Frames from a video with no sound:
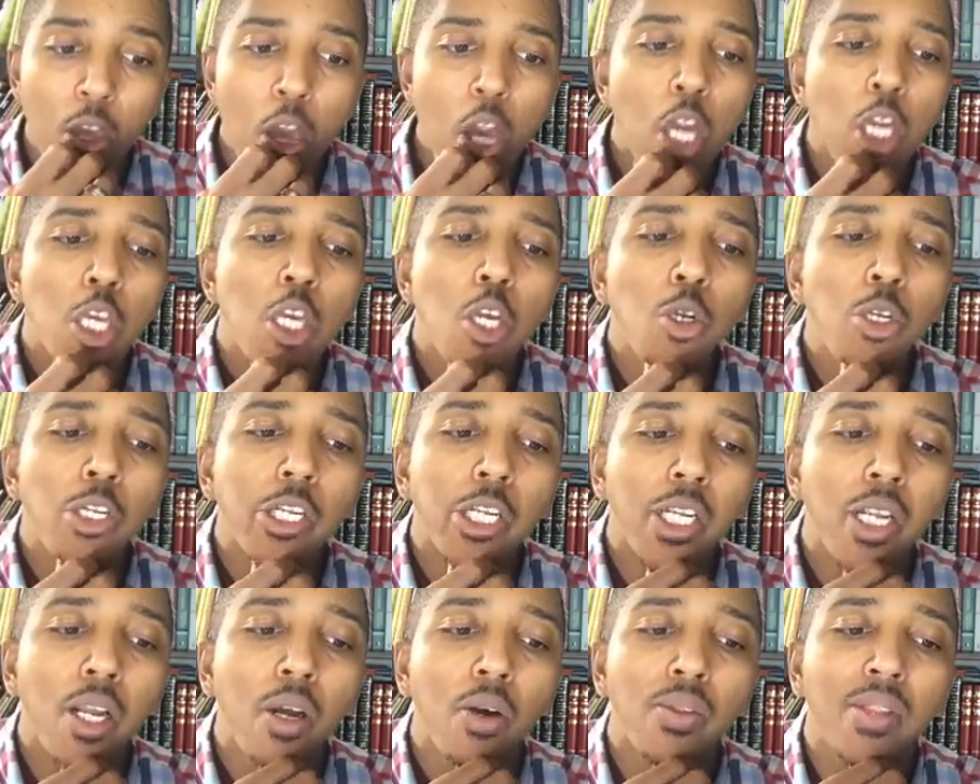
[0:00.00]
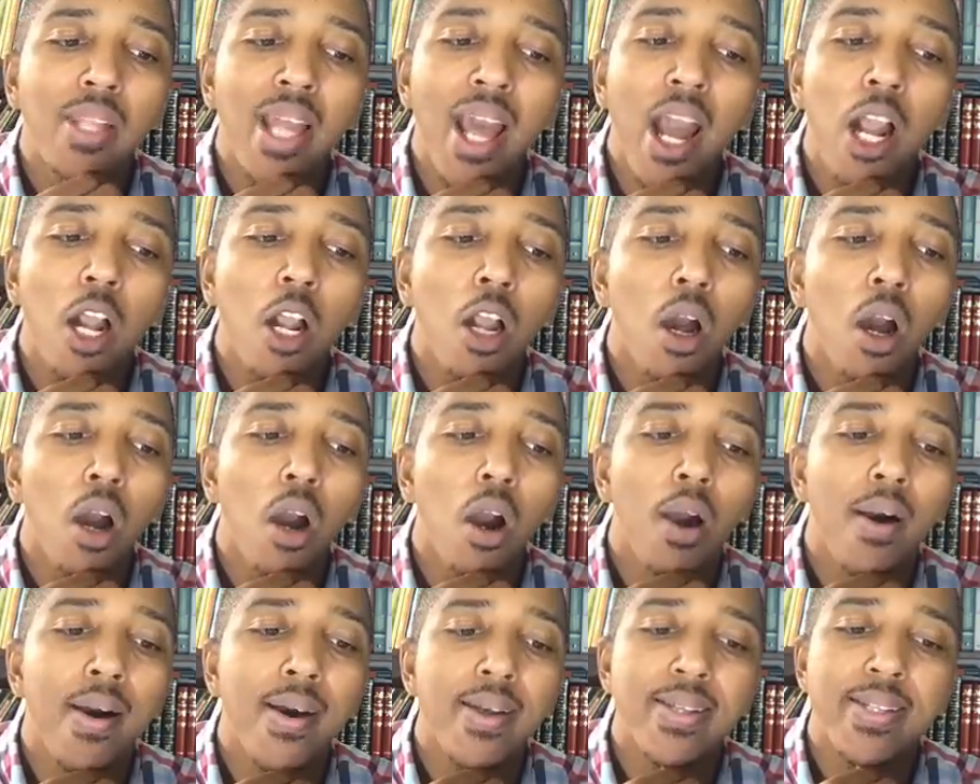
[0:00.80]
You shall not call
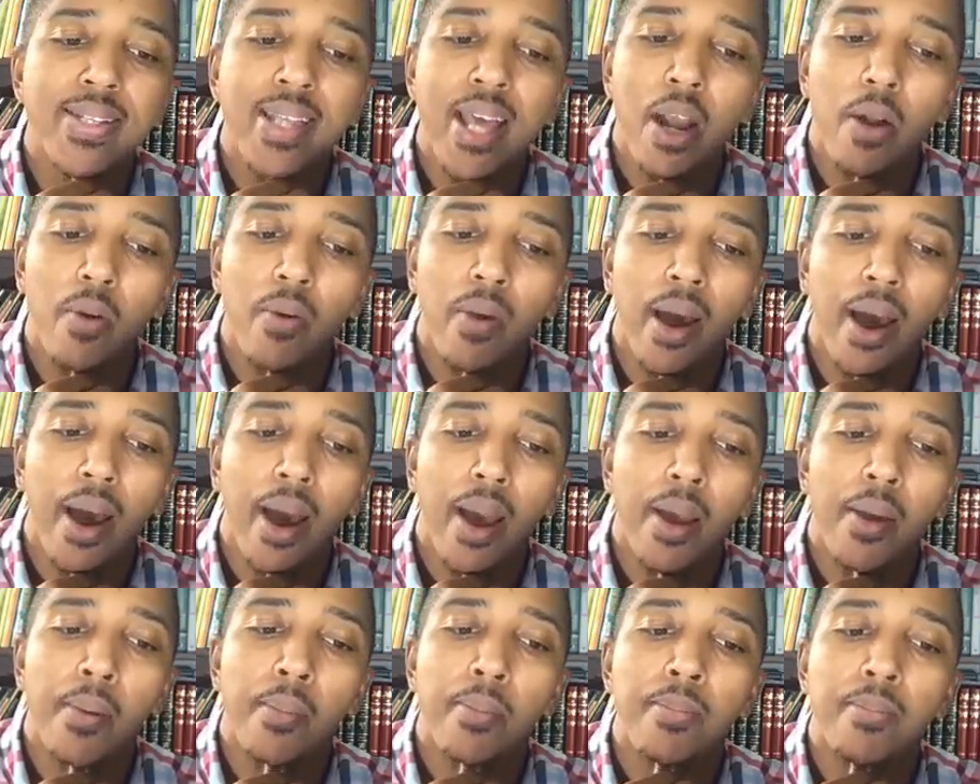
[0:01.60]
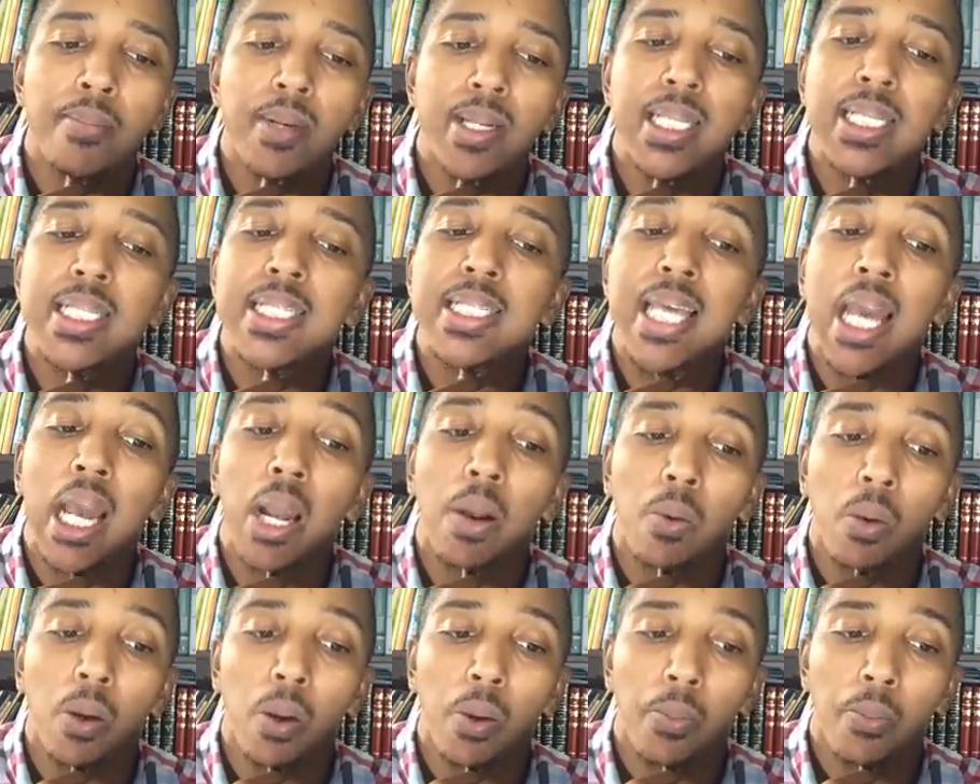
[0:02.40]
her Sarai, but
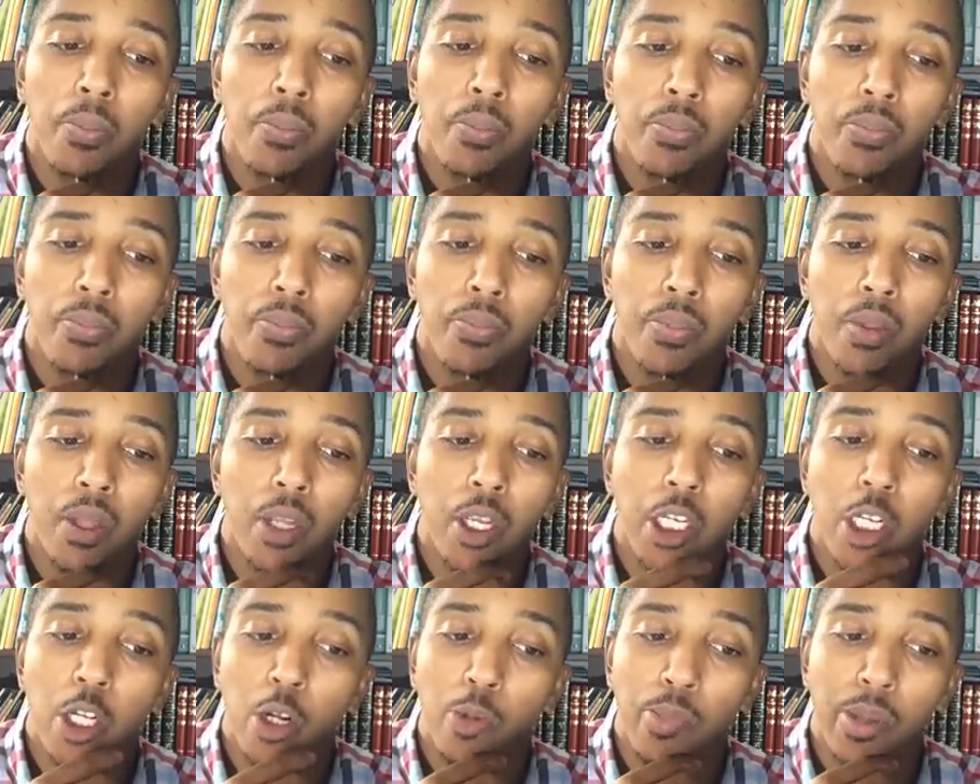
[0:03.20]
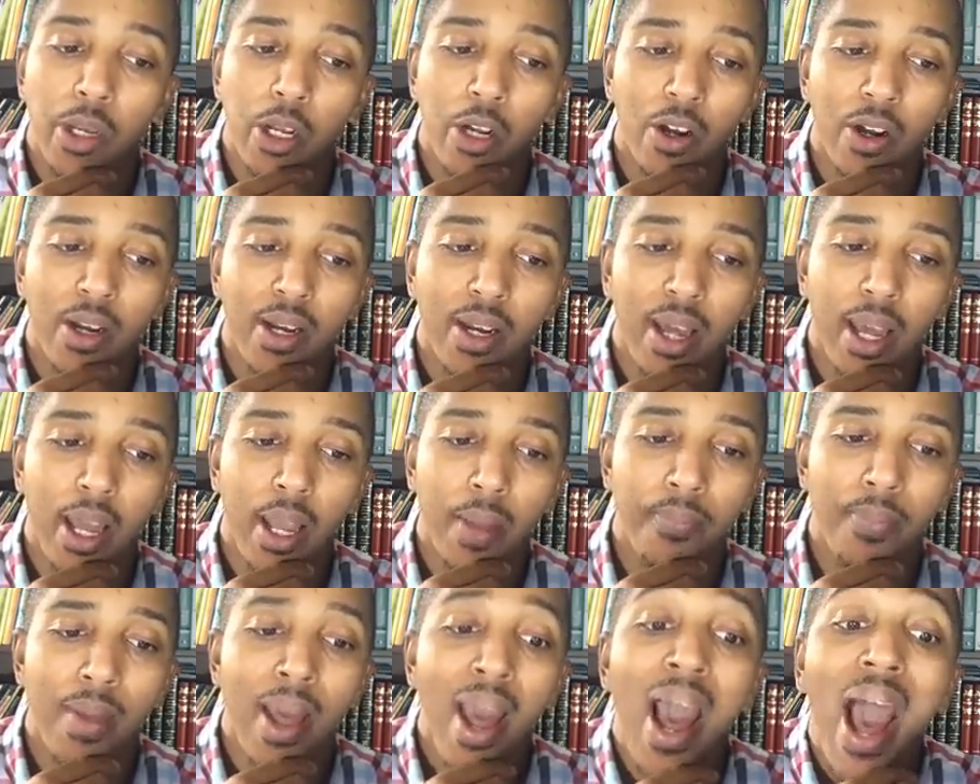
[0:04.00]
Sarah shall be her
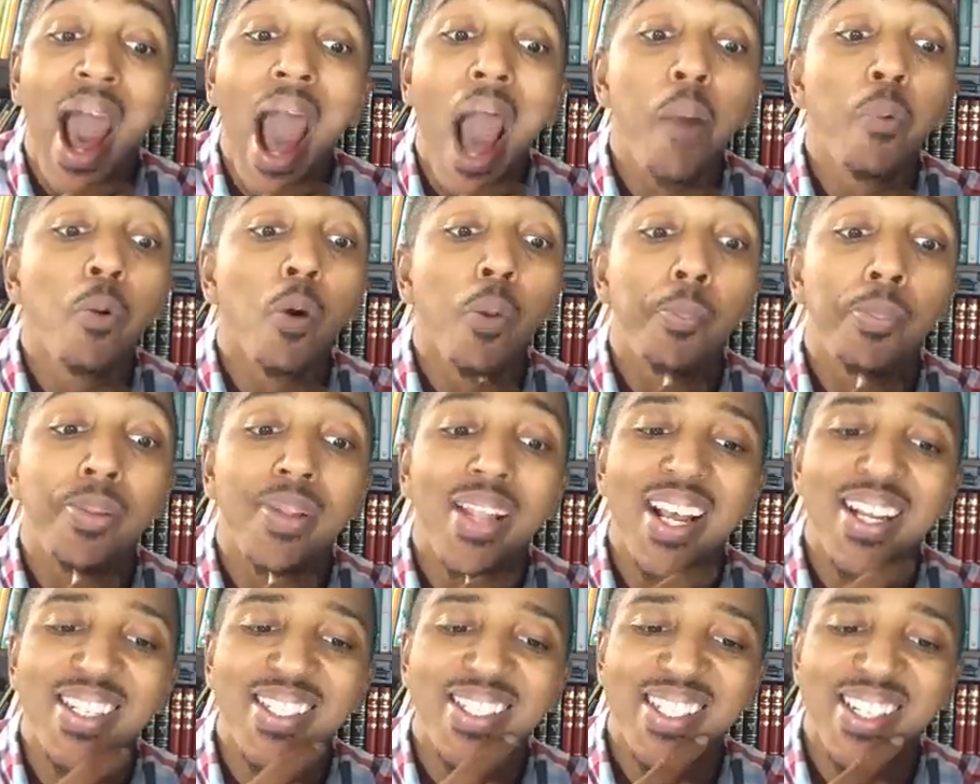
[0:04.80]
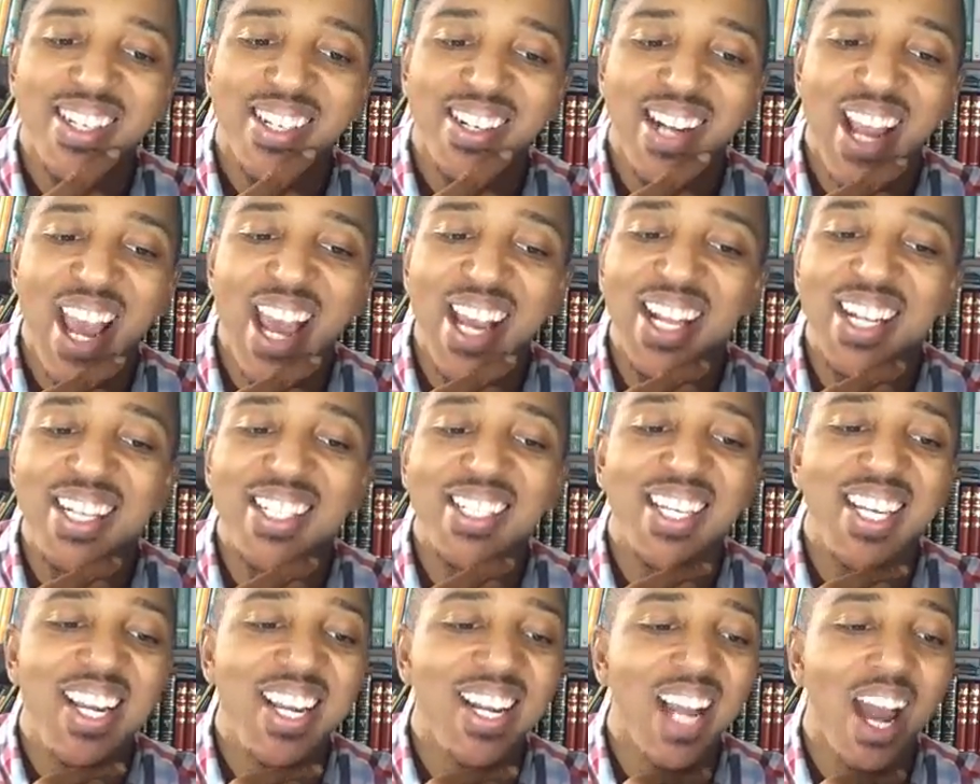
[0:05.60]
name. I will bless her, and
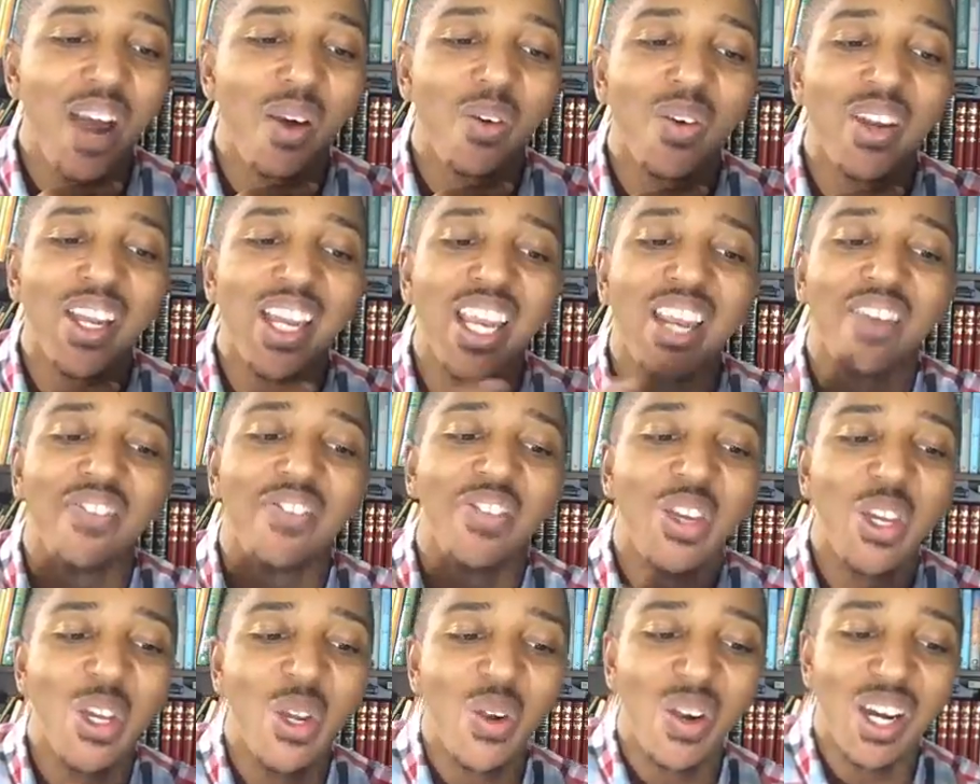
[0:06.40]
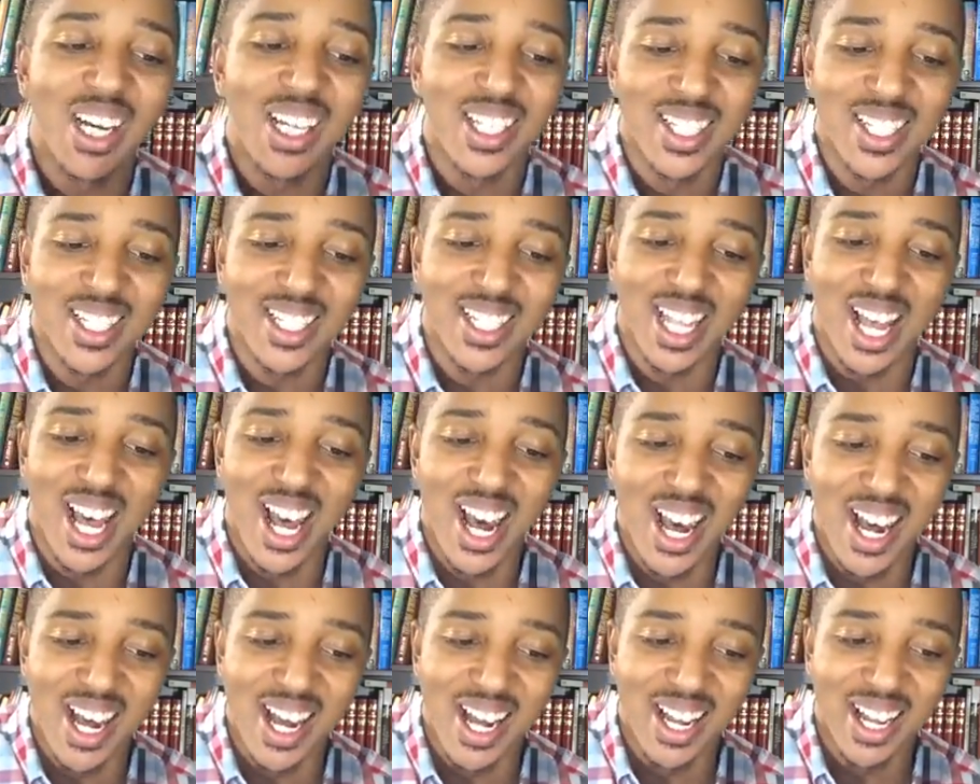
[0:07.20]
indeed I will give you a
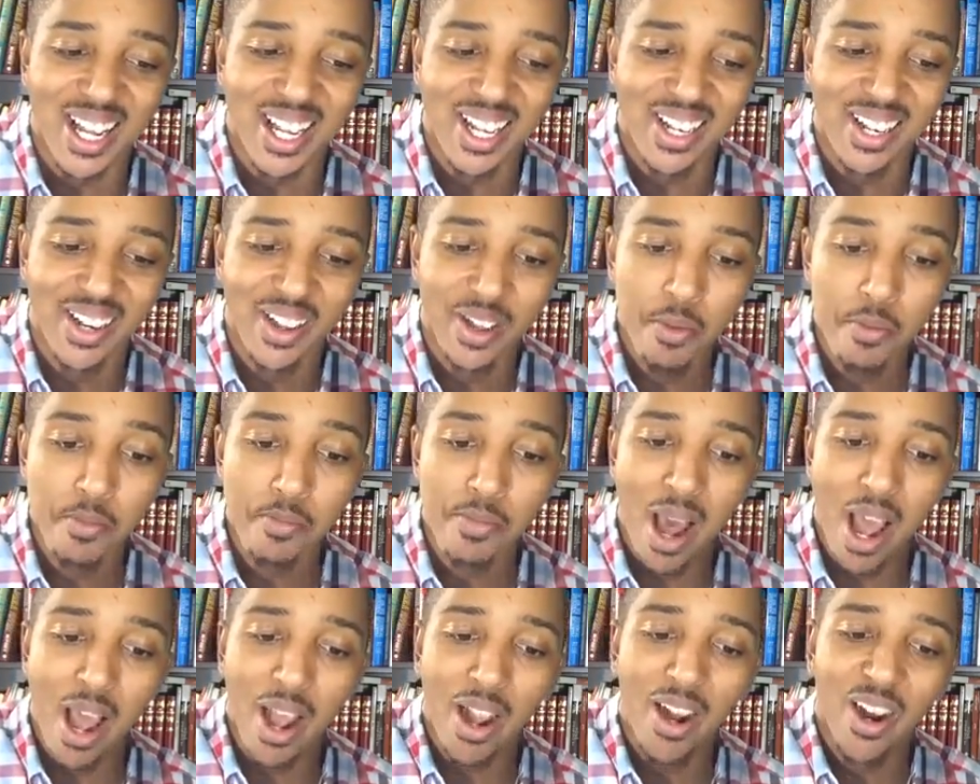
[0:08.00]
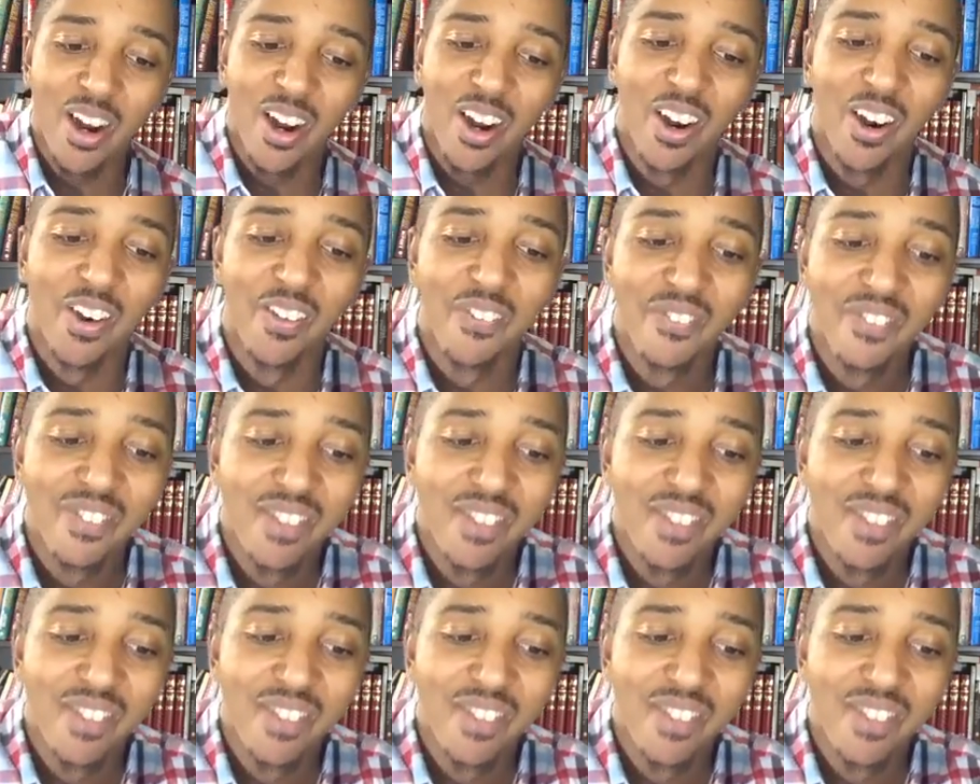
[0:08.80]
son by her.